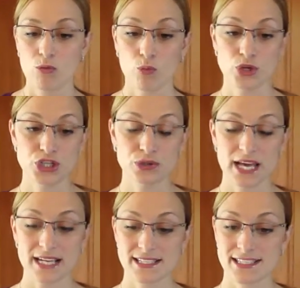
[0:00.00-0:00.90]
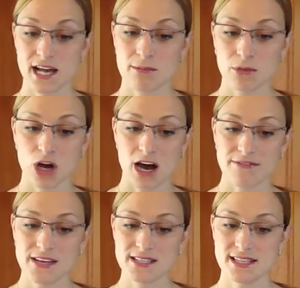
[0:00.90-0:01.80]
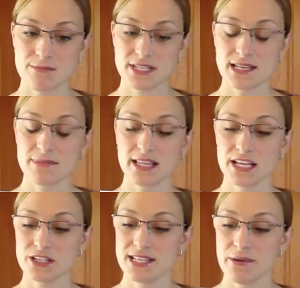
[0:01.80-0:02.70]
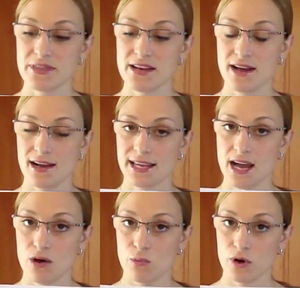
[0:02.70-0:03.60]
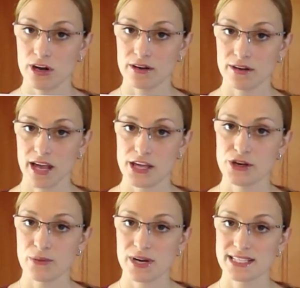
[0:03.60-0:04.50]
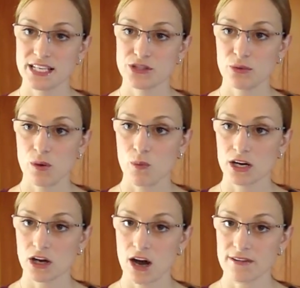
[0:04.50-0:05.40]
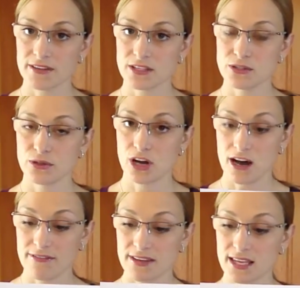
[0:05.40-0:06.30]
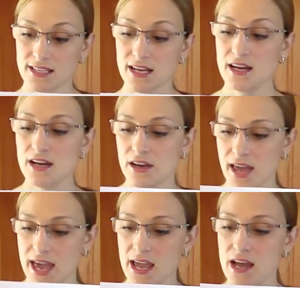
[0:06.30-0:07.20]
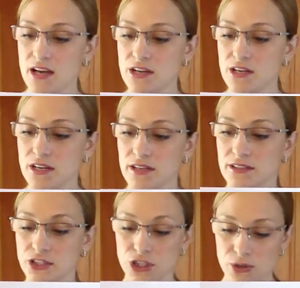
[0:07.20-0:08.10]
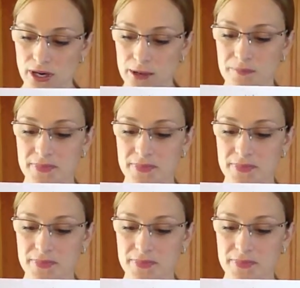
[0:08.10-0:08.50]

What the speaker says: would you like some coffee? Some is something that you'd say with a non-count word, okay? You don't want to say, do you want one coffee, two coffee, okay? Sure.